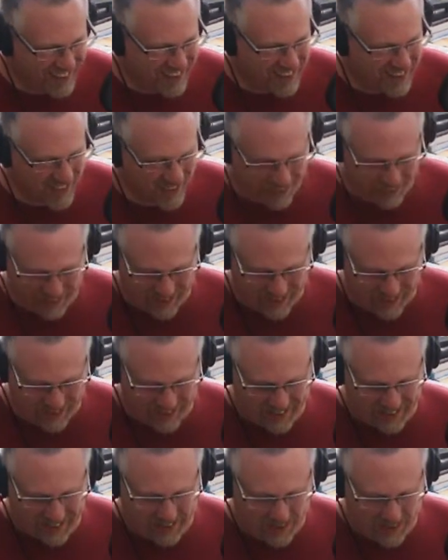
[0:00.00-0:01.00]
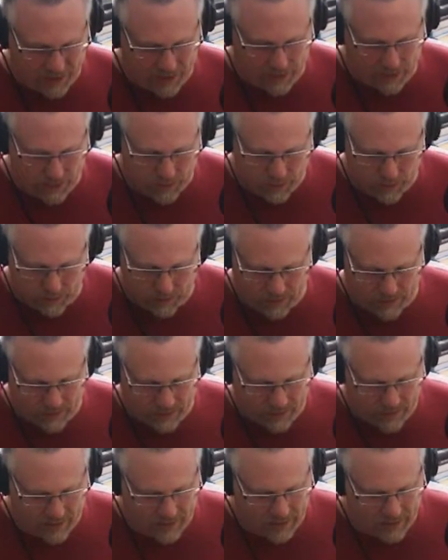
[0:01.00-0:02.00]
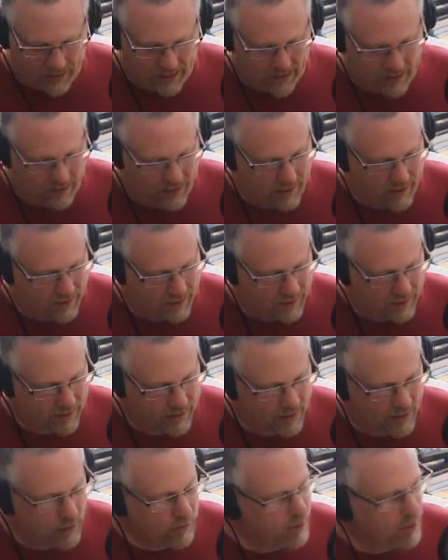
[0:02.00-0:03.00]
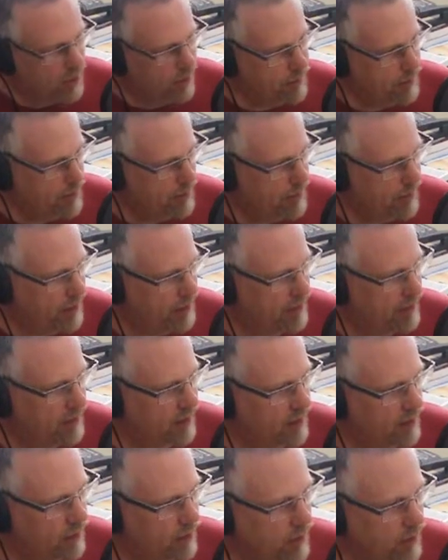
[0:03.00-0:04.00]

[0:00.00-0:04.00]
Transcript: So you type up anything you